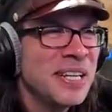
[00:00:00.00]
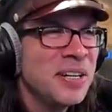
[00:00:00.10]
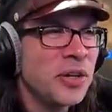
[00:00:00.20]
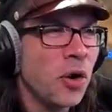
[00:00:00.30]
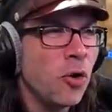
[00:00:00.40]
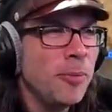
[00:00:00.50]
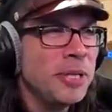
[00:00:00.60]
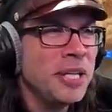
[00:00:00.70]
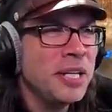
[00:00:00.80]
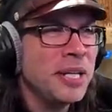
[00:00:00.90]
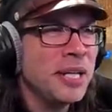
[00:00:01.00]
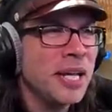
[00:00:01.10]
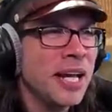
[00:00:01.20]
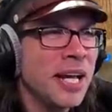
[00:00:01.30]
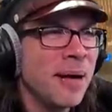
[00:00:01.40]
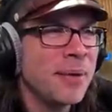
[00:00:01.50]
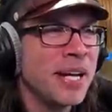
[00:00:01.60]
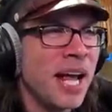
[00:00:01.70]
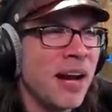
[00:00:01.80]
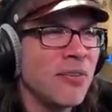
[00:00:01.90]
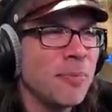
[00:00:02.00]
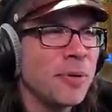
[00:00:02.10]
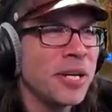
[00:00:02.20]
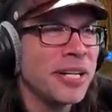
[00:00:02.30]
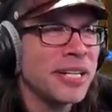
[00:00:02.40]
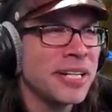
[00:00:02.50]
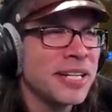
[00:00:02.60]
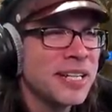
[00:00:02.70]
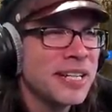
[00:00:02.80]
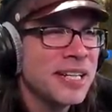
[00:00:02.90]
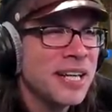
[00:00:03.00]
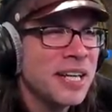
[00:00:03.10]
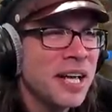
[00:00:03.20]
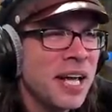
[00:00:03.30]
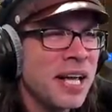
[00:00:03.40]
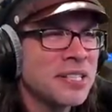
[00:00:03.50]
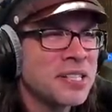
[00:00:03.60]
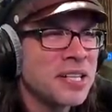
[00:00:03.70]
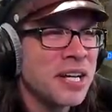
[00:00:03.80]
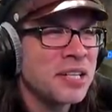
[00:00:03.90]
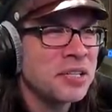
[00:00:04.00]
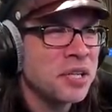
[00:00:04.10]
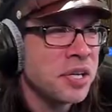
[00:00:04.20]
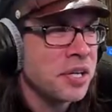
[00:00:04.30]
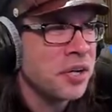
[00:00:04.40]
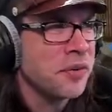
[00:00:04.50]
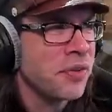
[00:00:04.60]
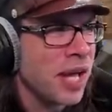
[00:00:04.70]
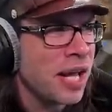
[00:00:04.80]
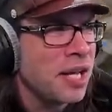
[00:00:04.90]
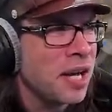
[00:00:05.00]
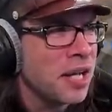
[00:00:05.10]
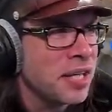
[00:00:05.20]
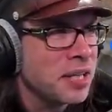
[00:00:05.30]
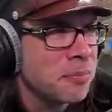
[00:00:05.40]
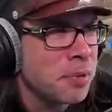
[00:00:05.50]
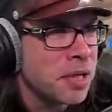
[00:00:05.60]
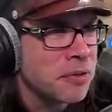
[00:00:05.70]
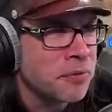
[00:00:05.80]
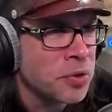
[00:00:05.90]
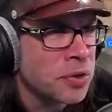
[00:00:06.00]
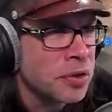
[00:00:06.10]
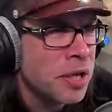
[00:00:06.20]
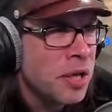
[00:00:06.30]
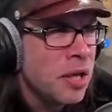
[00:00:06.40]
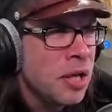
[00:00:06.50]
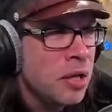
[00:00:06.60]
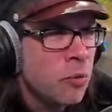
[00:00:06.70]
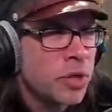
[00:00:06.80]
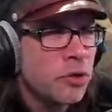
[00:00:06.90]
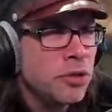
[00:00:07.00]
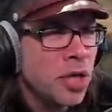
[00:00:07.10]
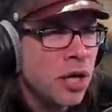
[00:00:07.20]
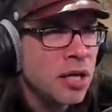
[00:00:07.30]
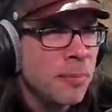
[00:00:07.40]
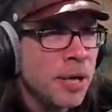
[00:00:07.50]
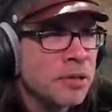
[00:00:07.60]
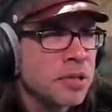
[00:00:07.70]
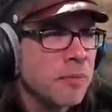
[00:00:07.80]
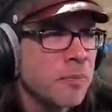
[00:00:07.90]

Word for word: Nobody, I mean, everybody hates the idea of AI in Battlefield. When you talk about,